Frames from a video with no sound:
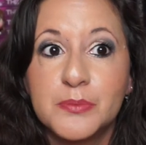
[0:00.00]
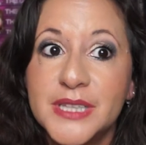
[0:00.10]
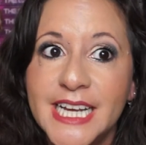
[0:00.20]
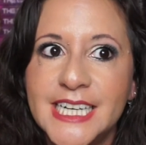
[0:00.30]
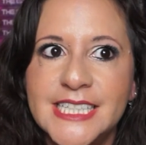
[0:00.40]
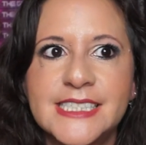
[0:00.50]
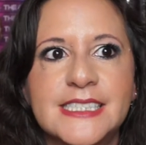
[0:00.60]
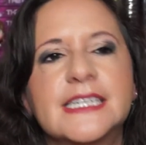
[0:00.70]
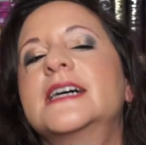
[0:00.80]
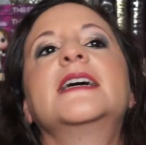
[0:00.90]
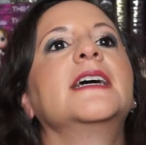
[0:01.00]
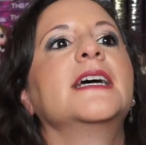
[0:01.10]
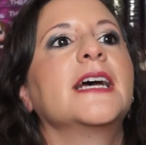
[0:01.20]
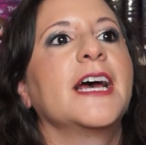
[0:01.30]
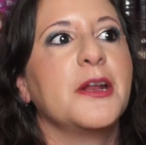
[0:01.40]
planets
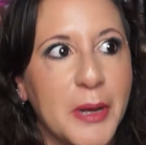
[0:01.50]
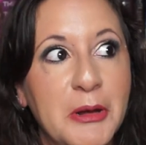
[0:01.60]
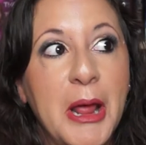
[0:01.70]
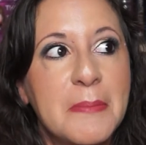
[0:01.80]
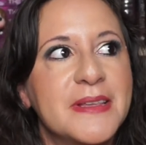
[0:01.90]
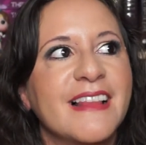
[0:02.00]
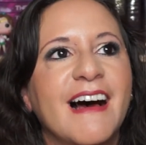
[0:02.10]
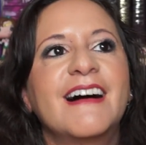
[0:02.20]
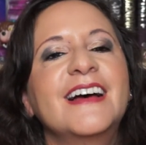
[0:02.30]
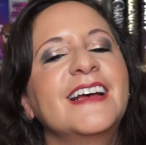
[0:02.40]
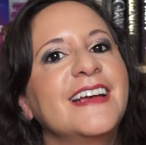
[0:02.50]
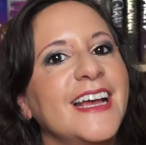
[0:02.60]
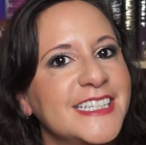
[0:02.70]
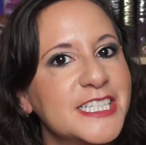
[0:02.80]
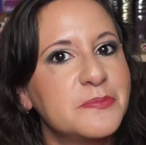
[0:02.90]
and a better nebula
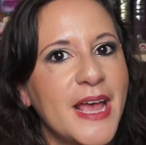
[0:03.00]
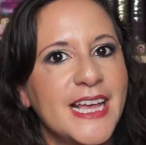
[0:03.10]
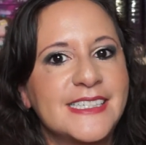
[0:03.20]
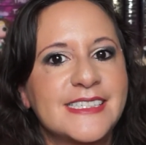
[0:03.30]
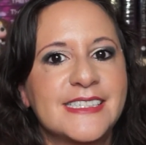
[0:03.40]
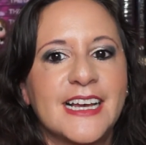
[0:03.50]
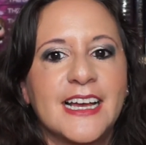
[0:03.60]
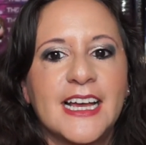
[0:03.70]
and space.